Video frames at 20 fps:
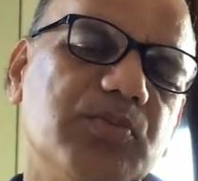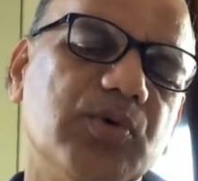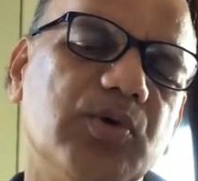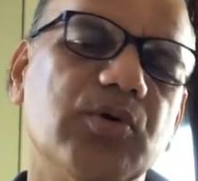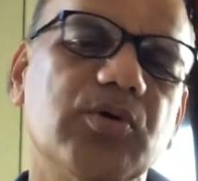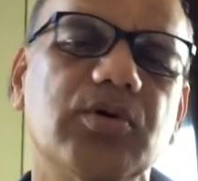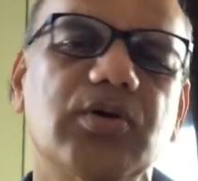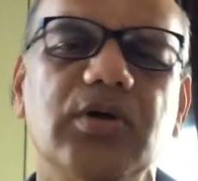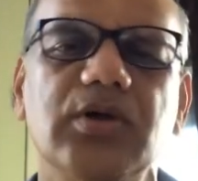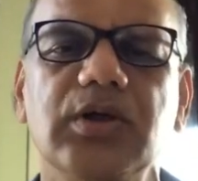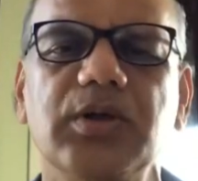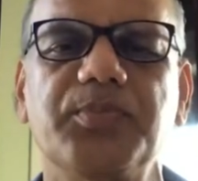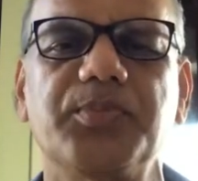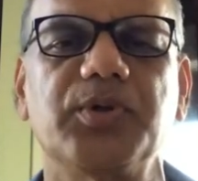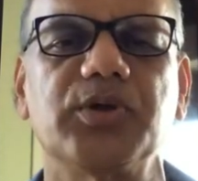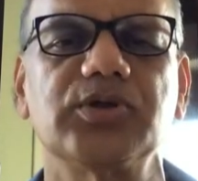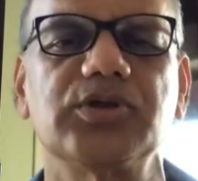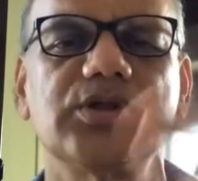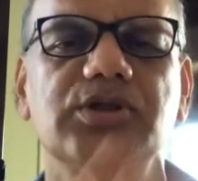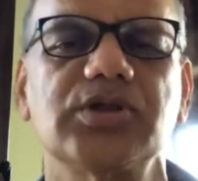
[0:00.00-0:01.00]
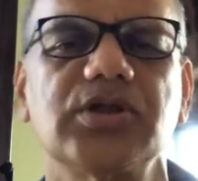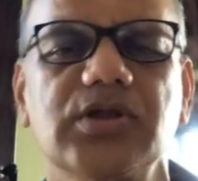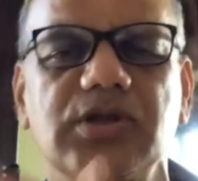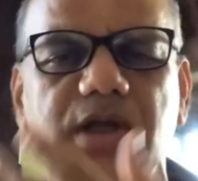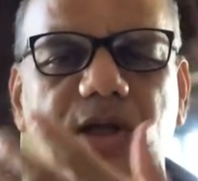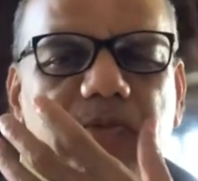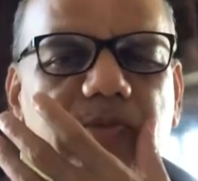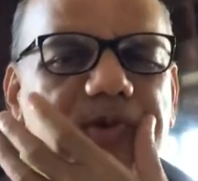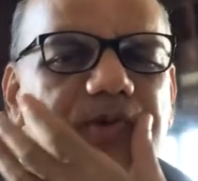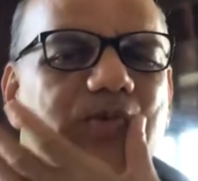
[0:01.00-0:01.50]
more deposition,
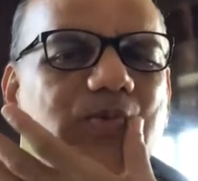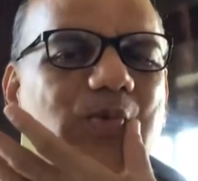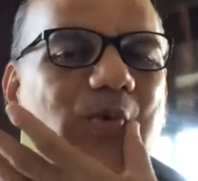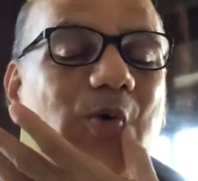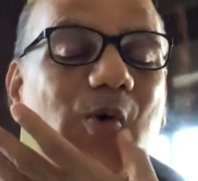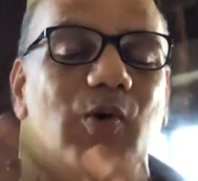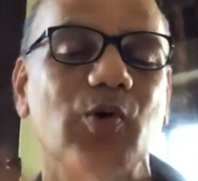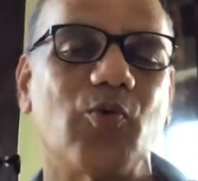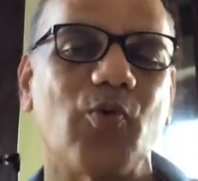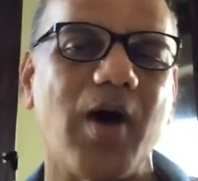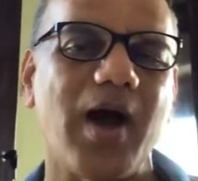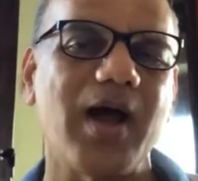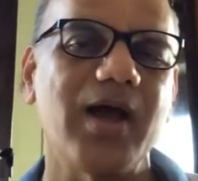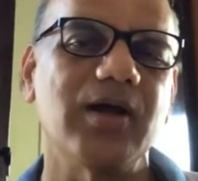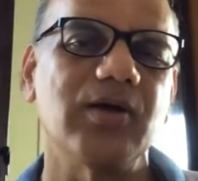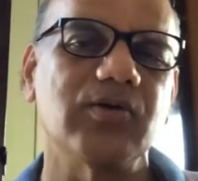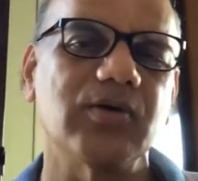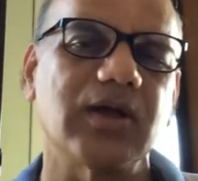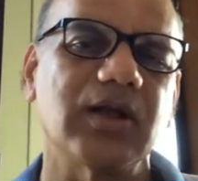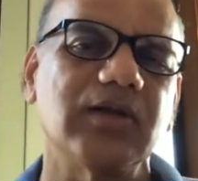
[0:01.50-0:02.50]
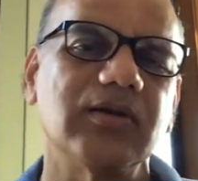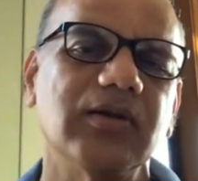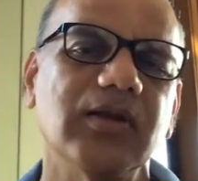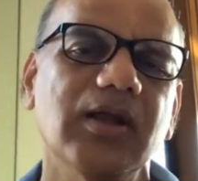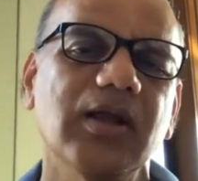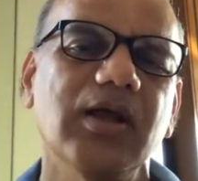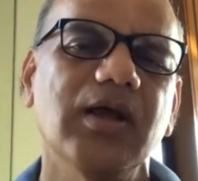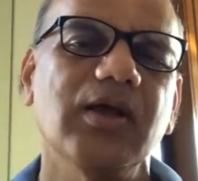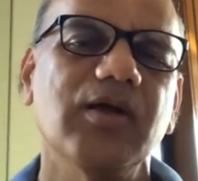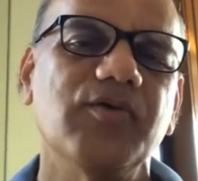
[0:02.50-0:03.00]
that much more wire you can
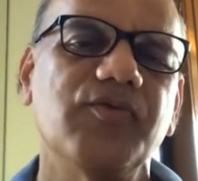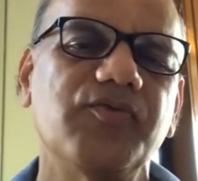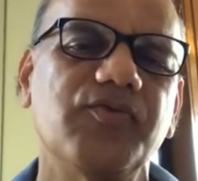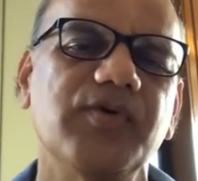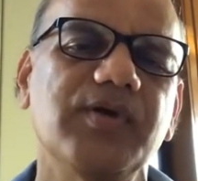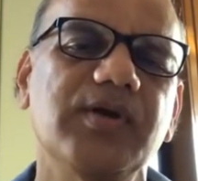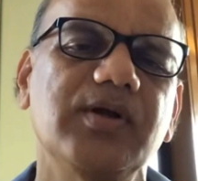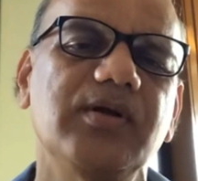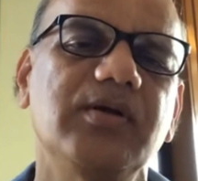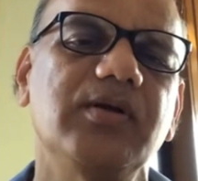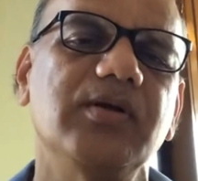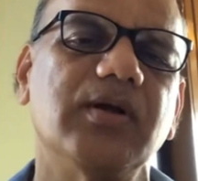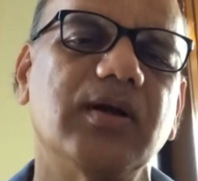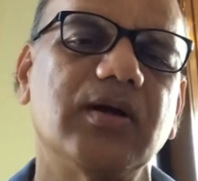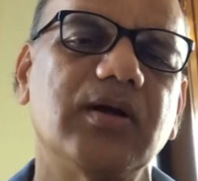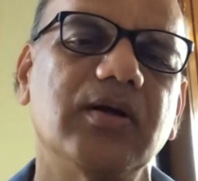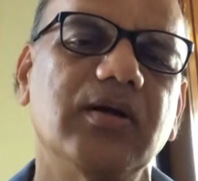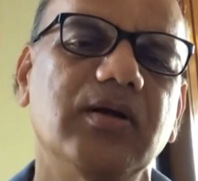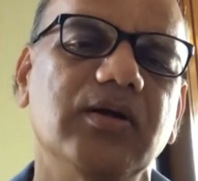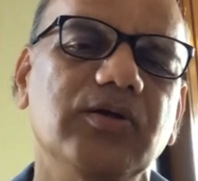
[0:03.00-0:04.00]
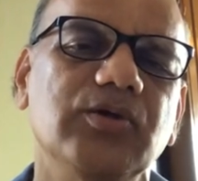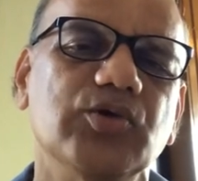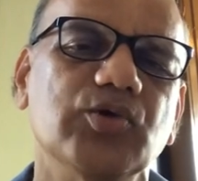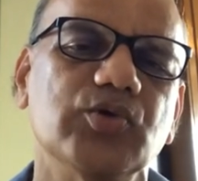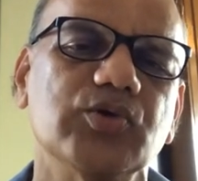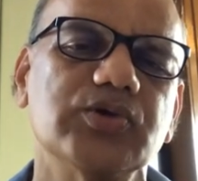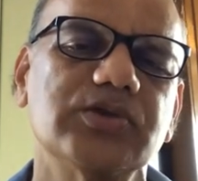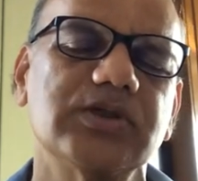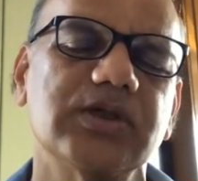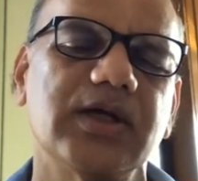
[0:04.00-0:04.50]
feed and
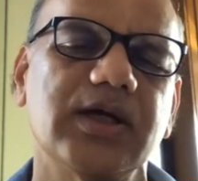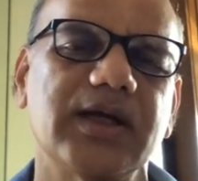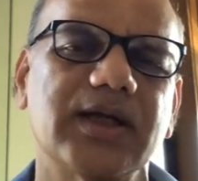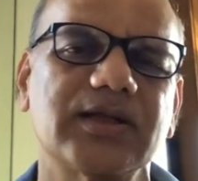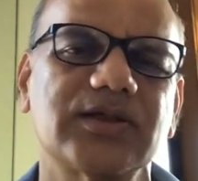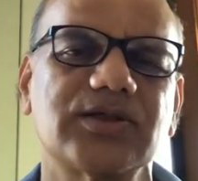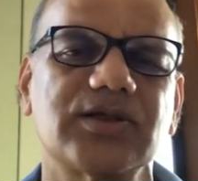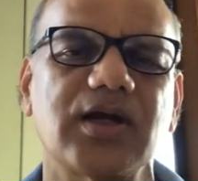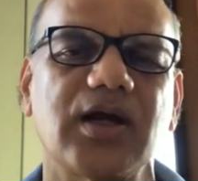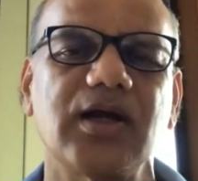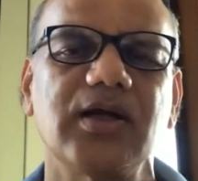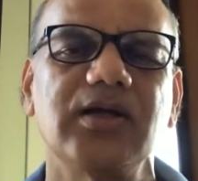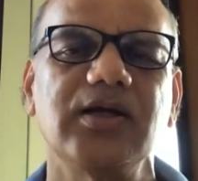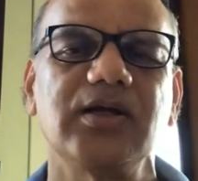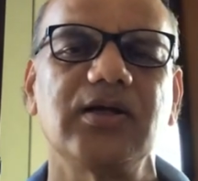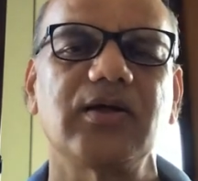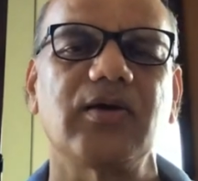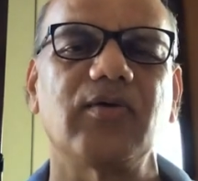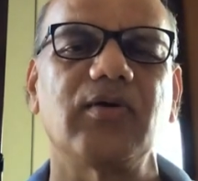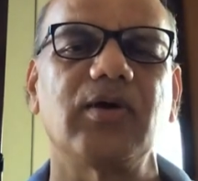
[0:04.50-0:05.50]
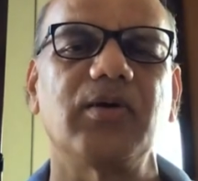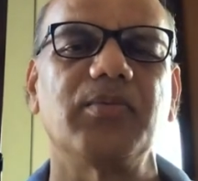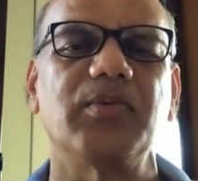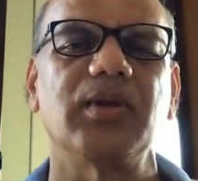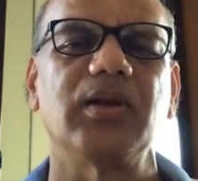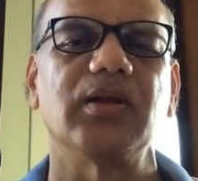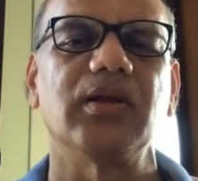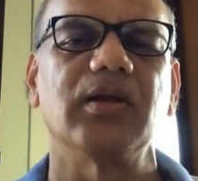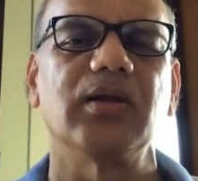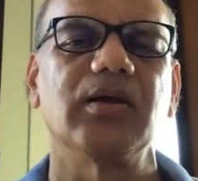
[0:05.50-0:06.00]
use the extra heat available
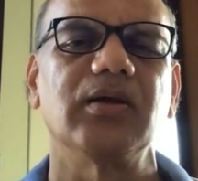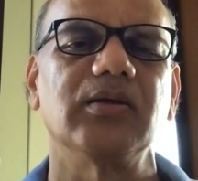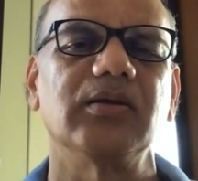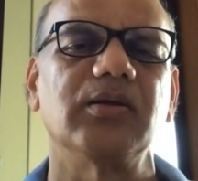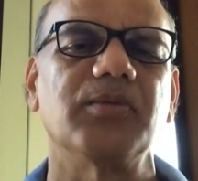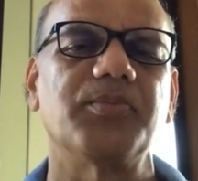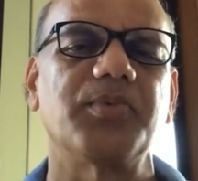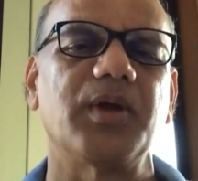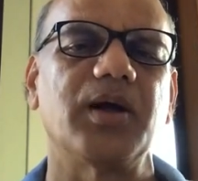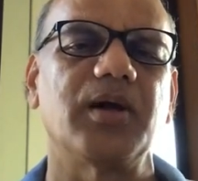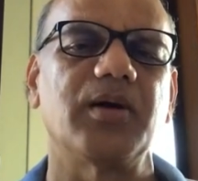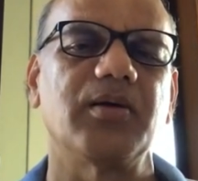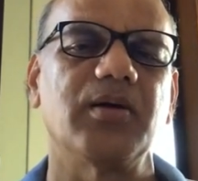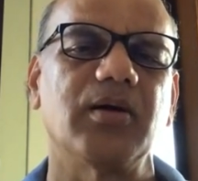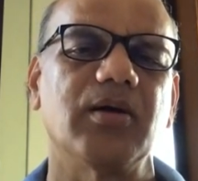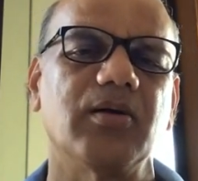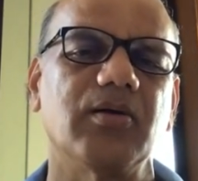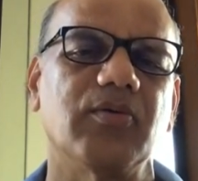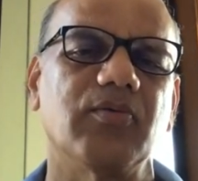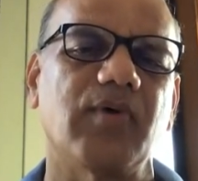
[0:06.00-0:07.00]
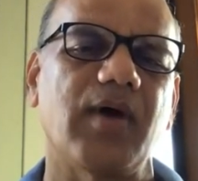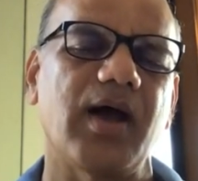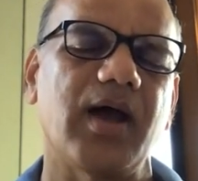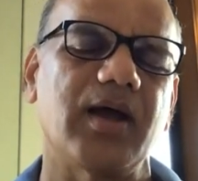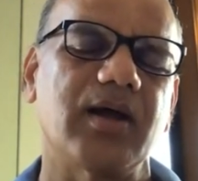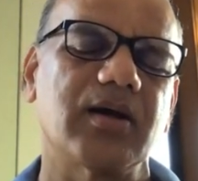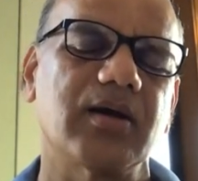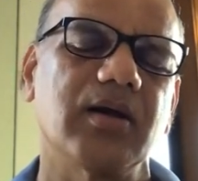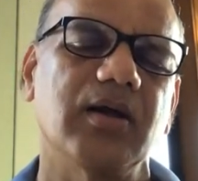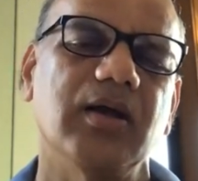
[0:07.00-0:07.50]
in the parent
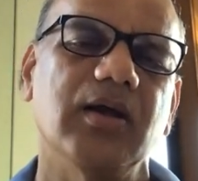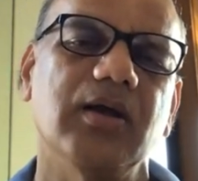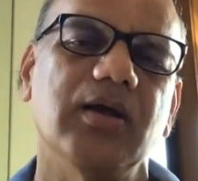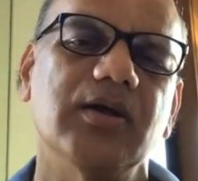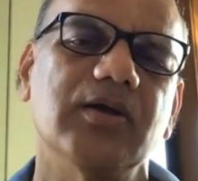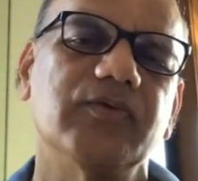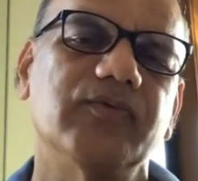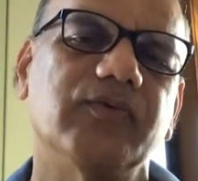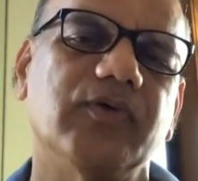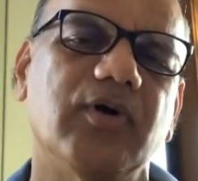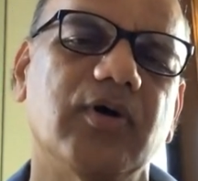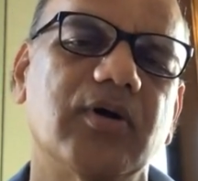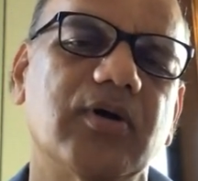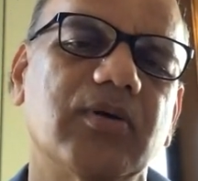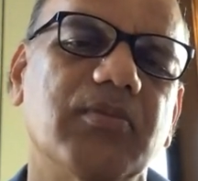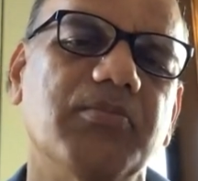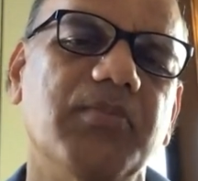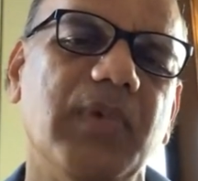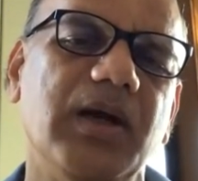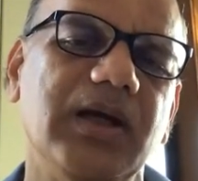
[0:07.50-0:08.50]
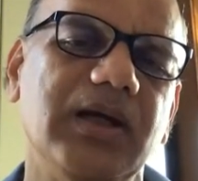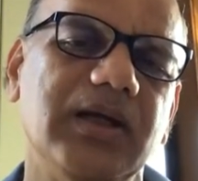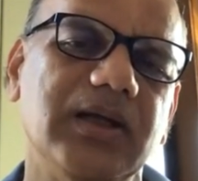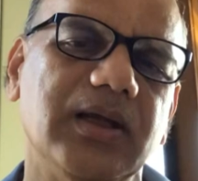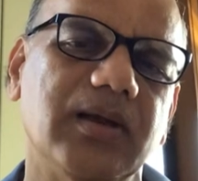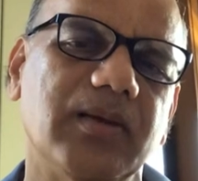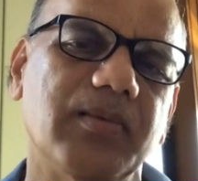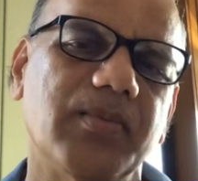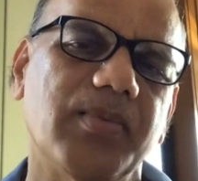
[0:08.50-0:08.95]
wire for melting.